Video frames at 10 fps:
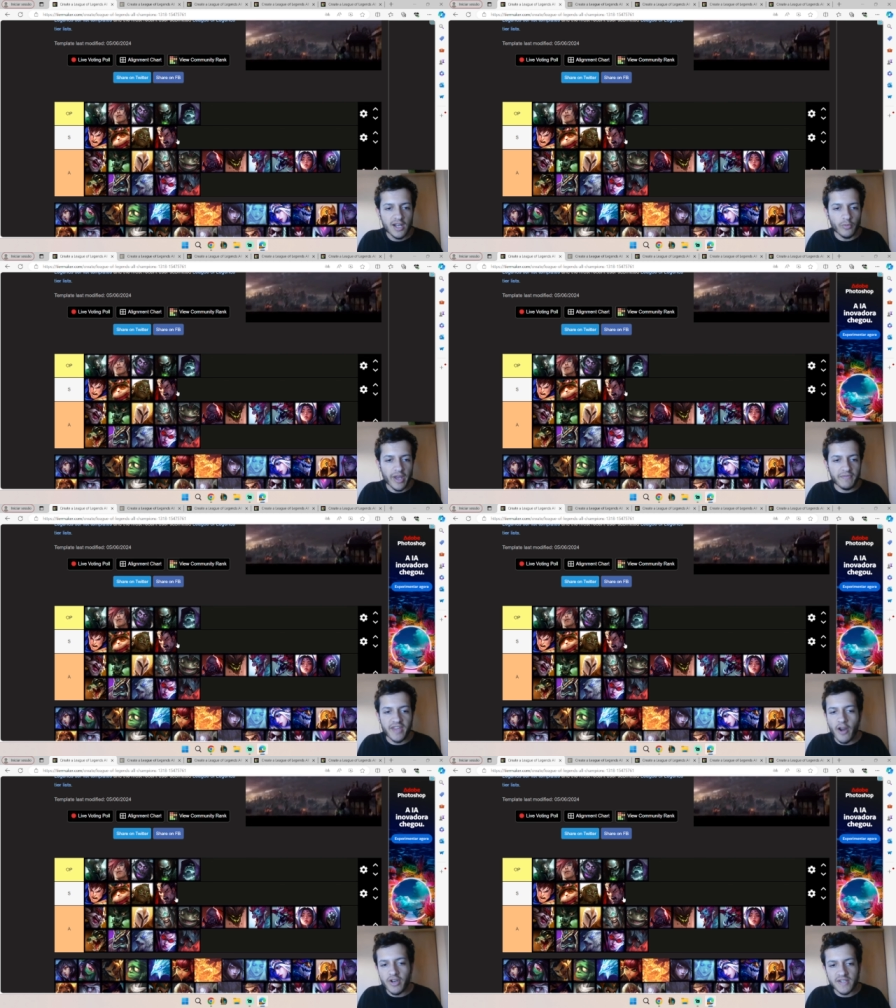We have
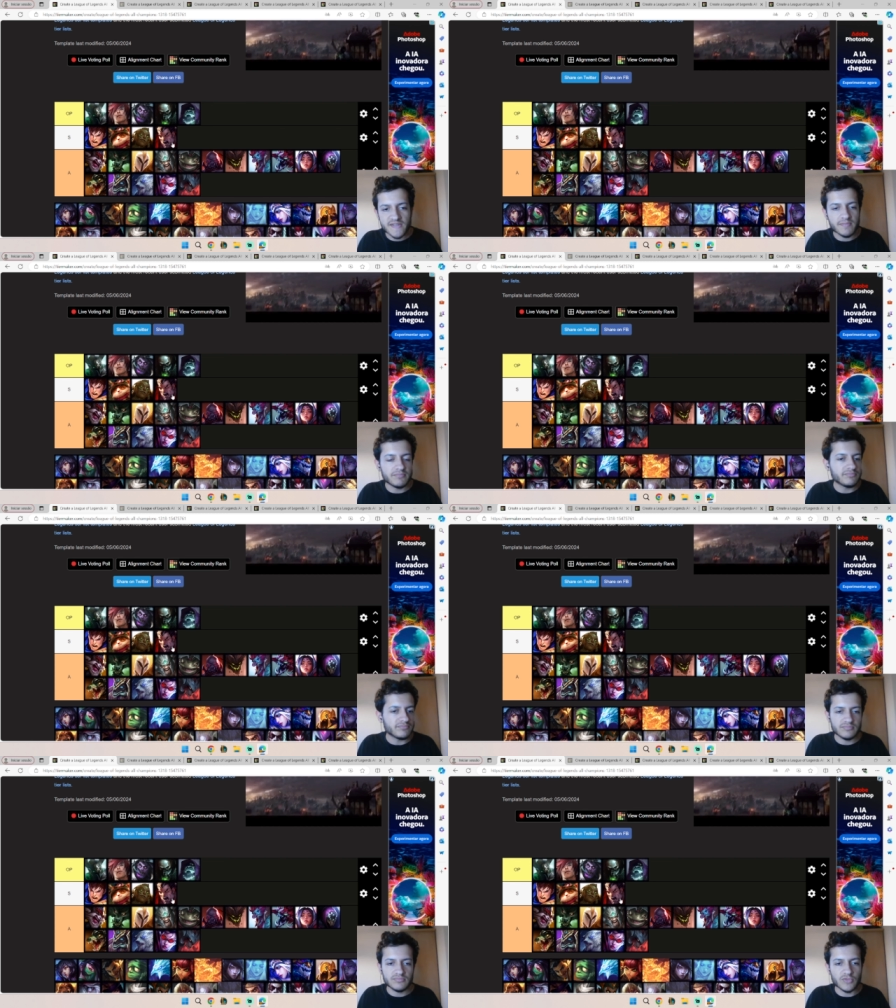Darius,
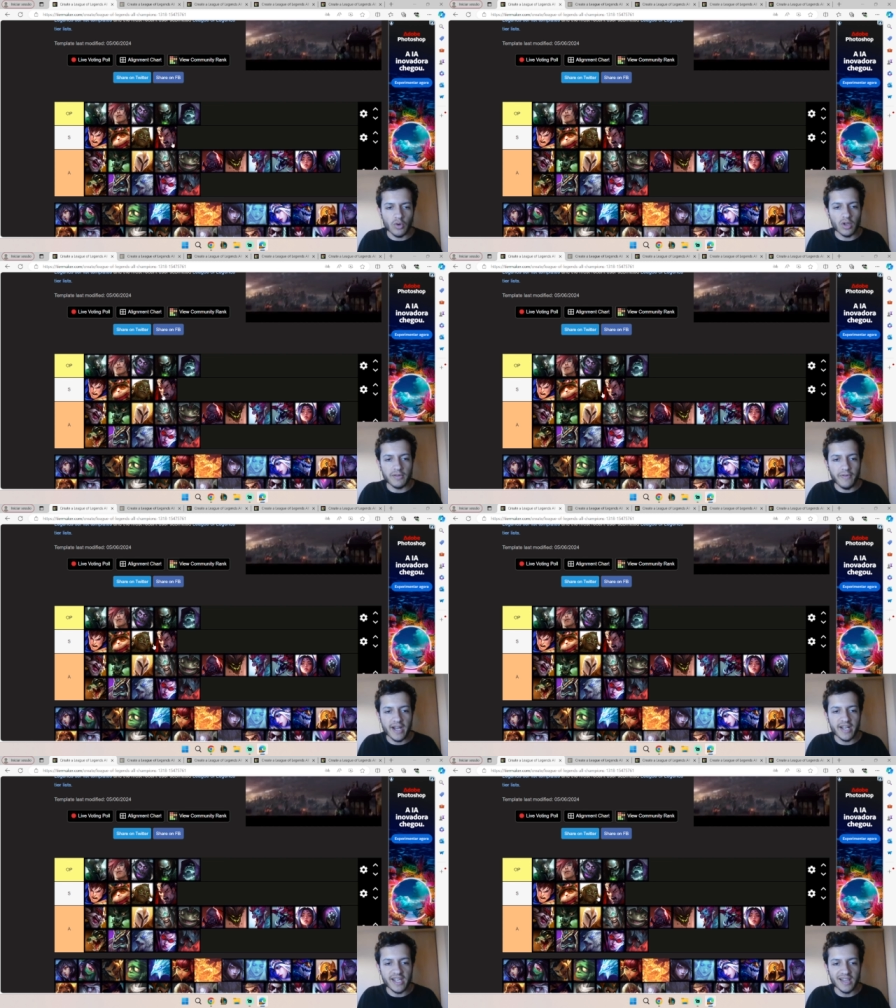totally
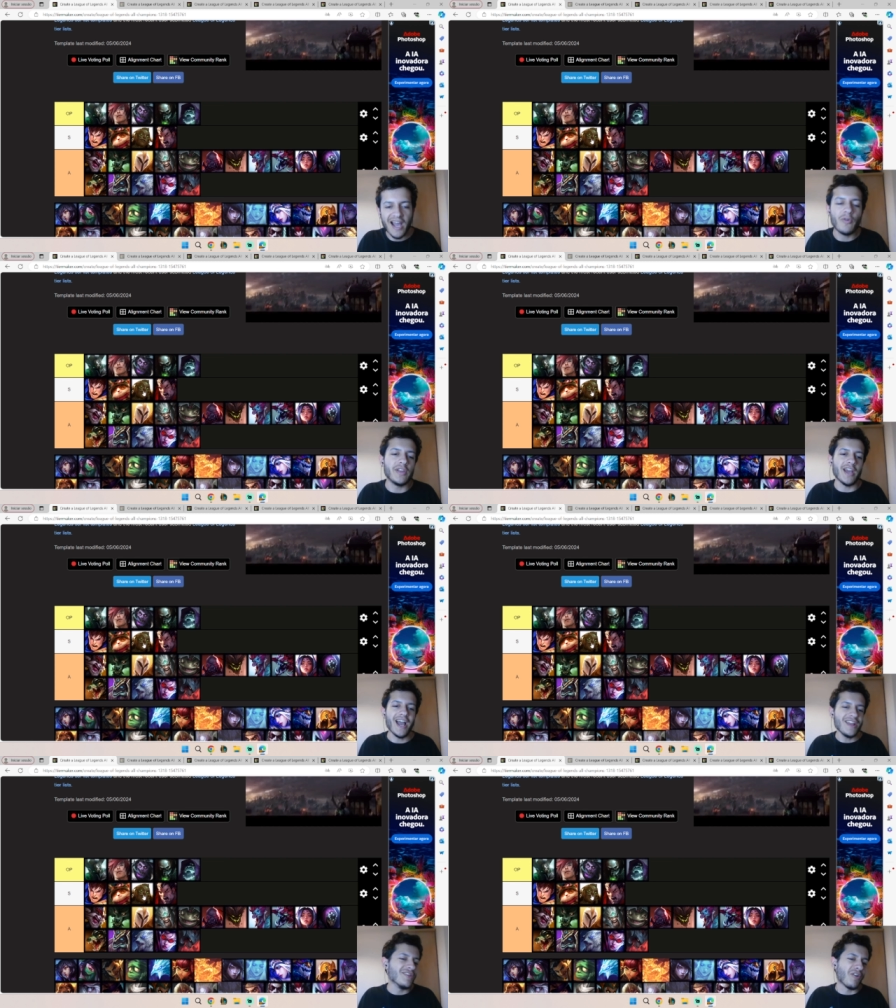fine. Illaoi,
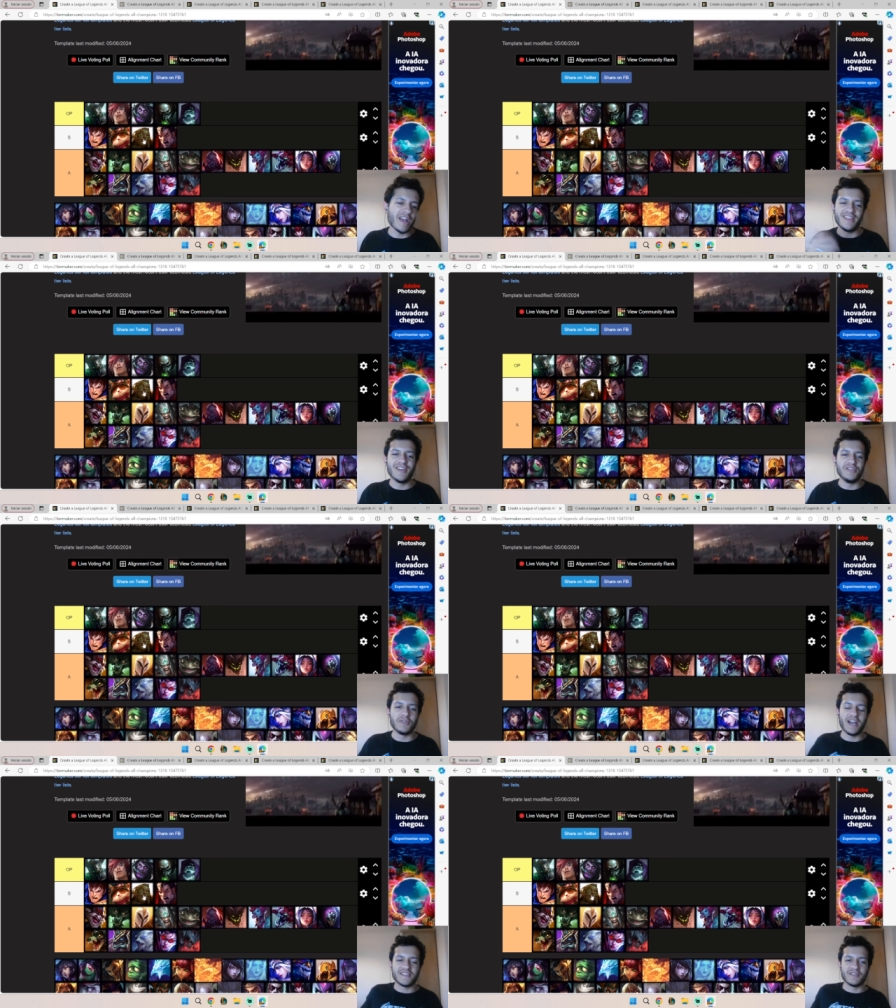I had no idea you
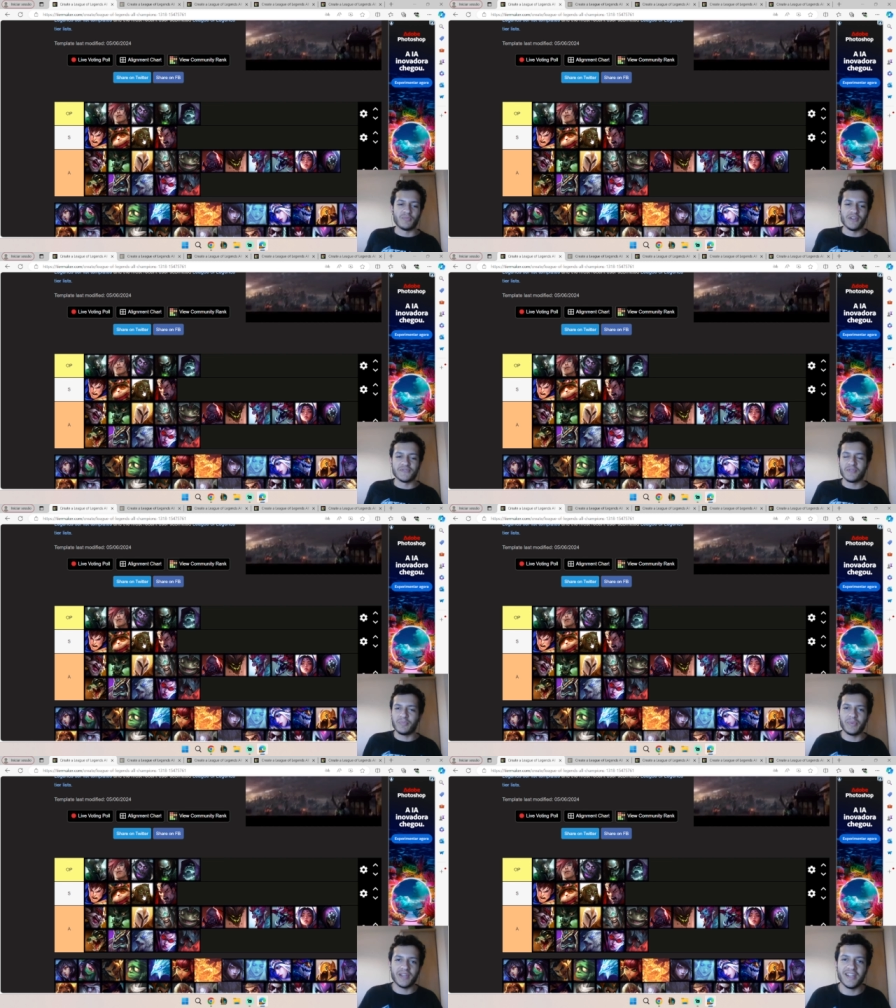guys on bronze were
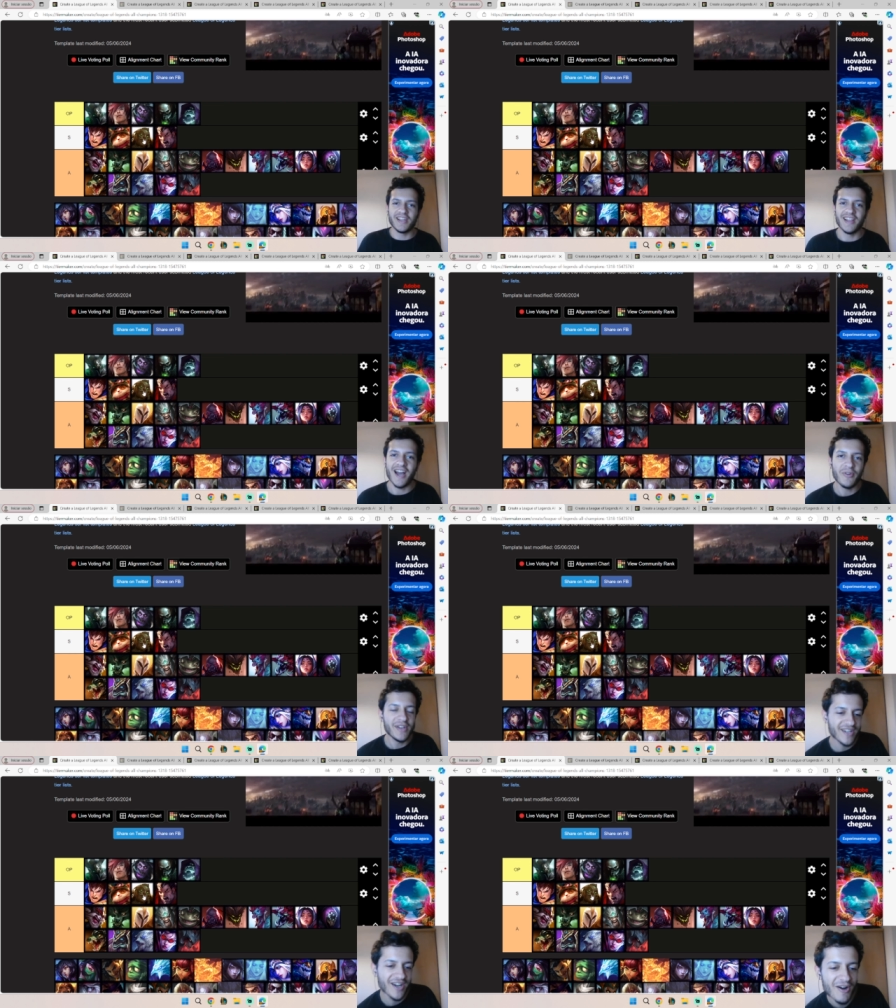picking
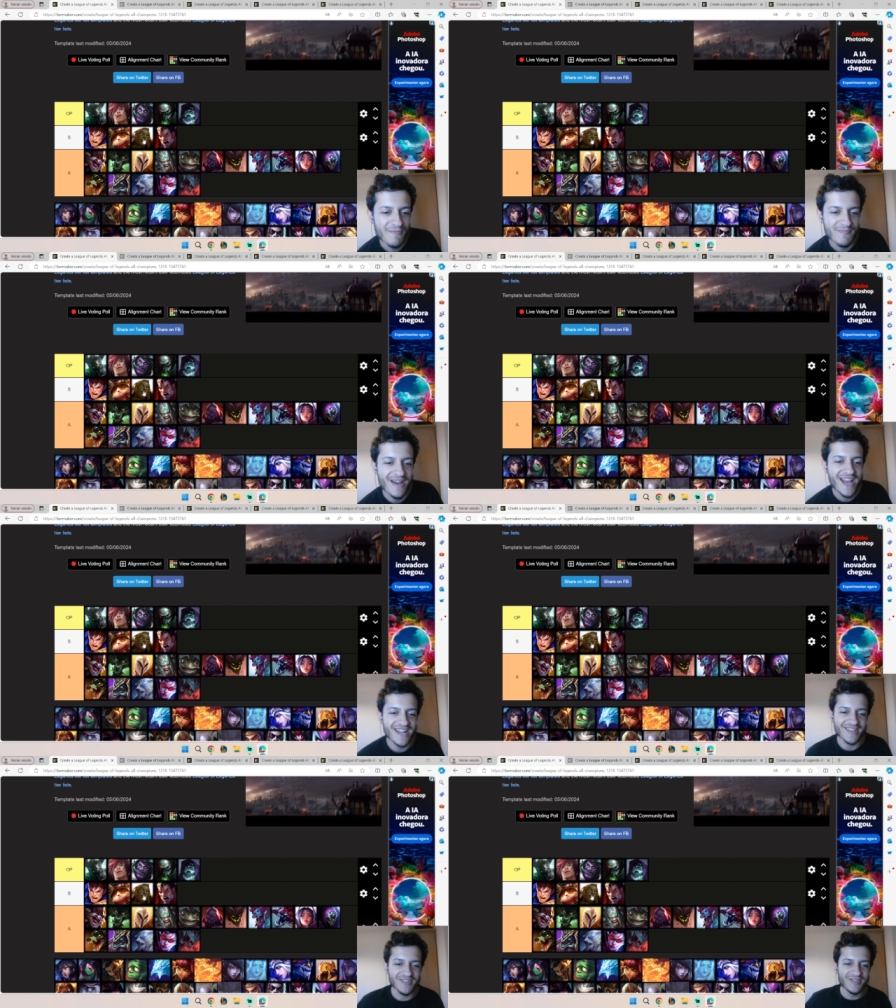Illaoi. Oh
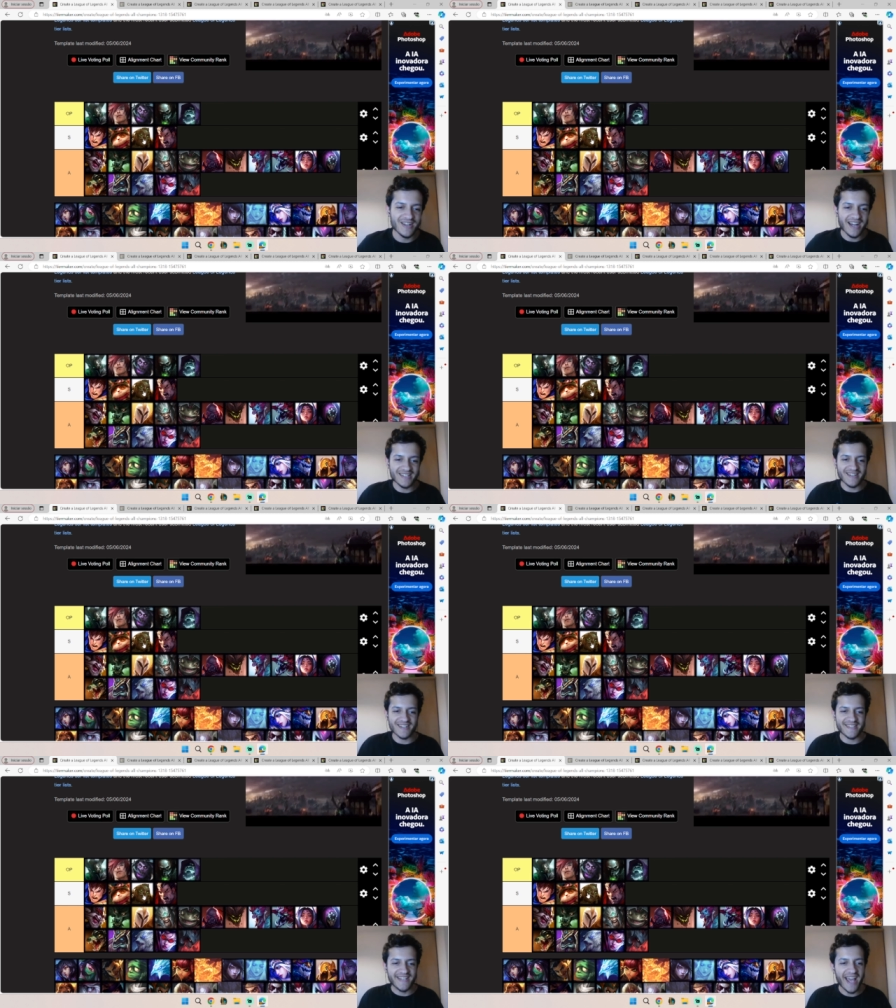man, you guys are
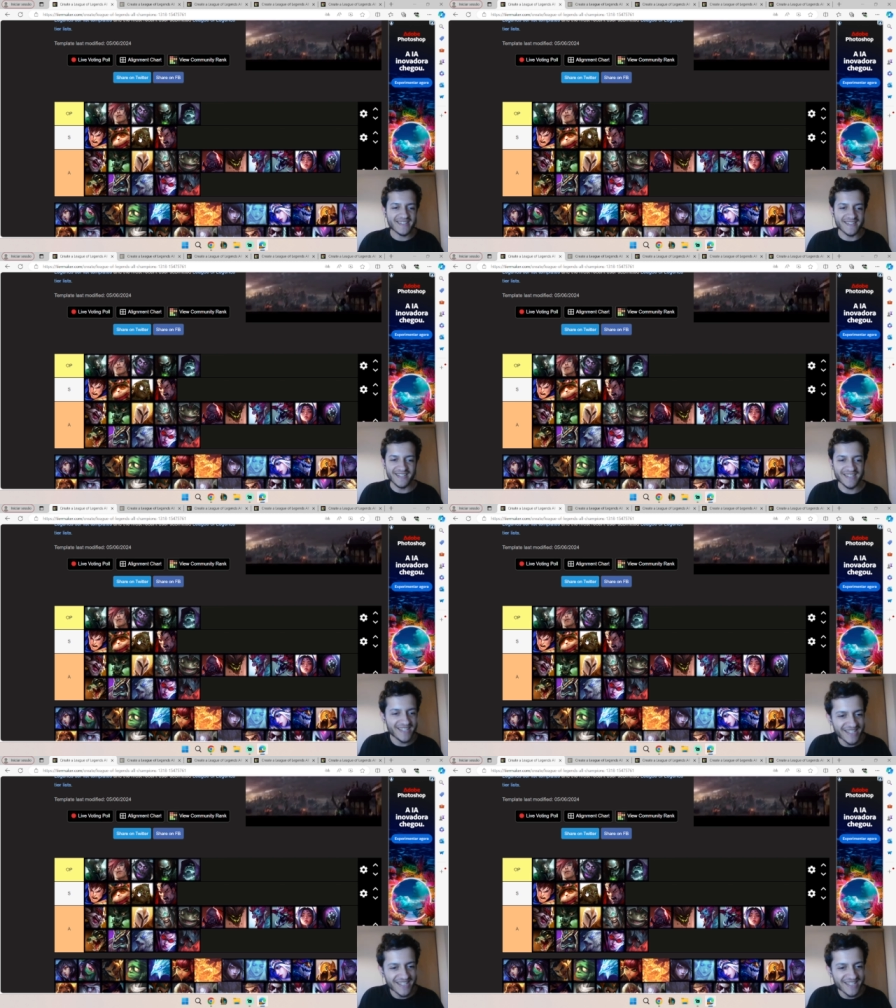sassy.